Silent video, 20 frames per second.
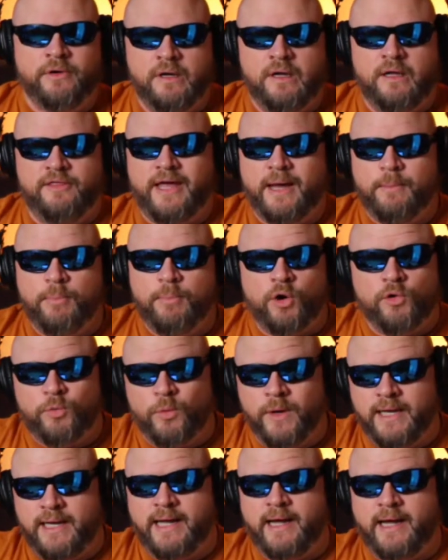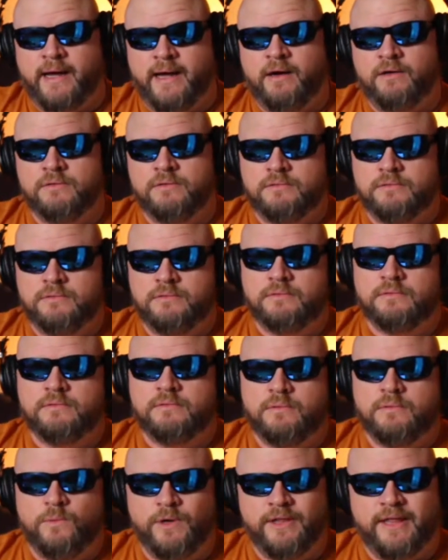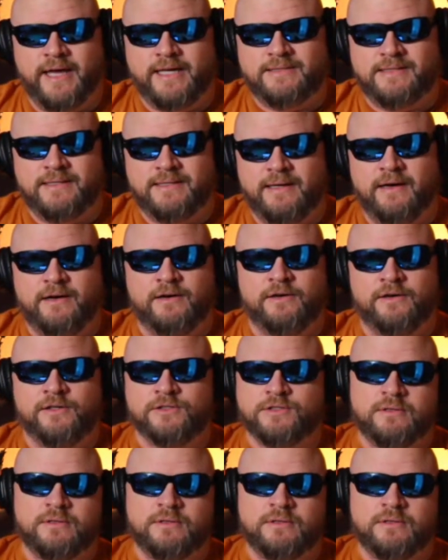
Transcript: they both went down with ACLs